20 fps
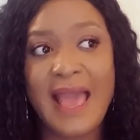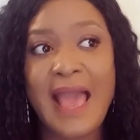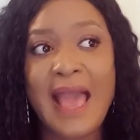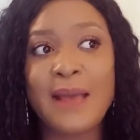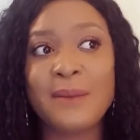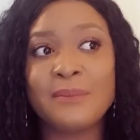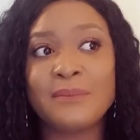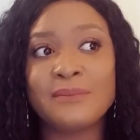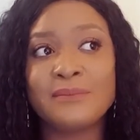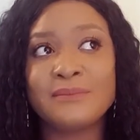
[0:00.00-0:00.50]

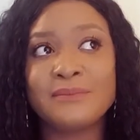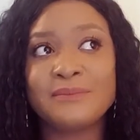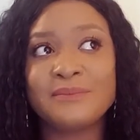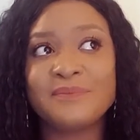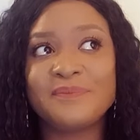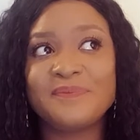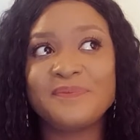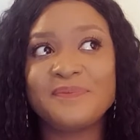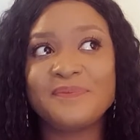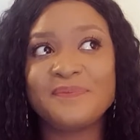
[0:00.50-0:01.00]

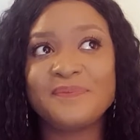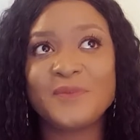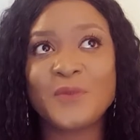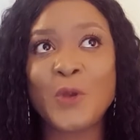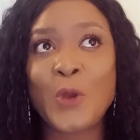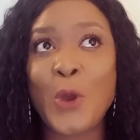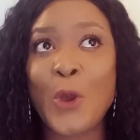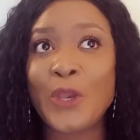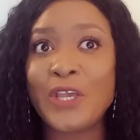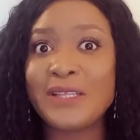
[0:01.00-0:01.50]
I'm
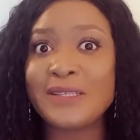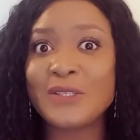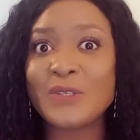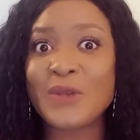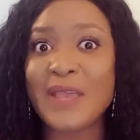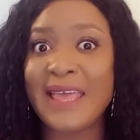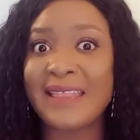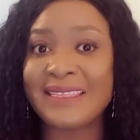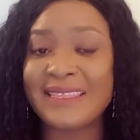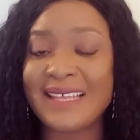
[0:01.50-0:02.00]
going
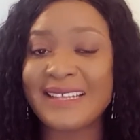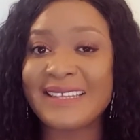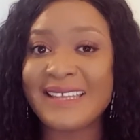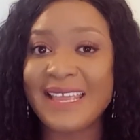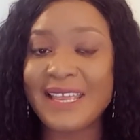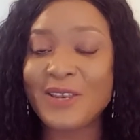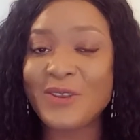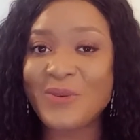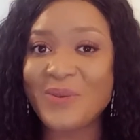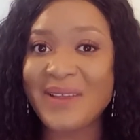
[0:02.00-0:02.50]
to
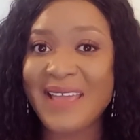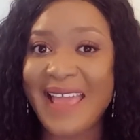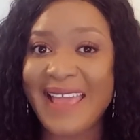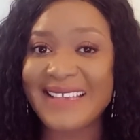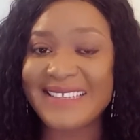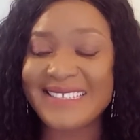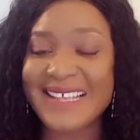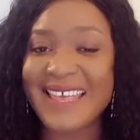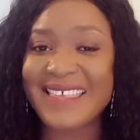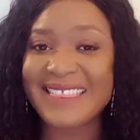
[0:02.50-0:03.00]
entertain you
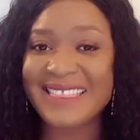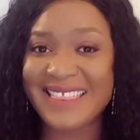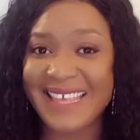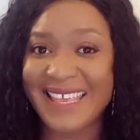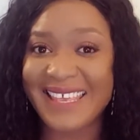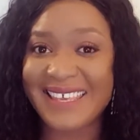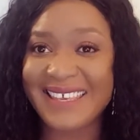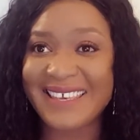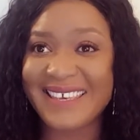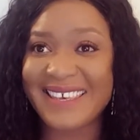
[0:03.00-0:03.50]
guys, I
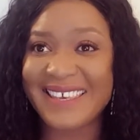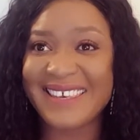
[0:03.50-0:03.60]
think.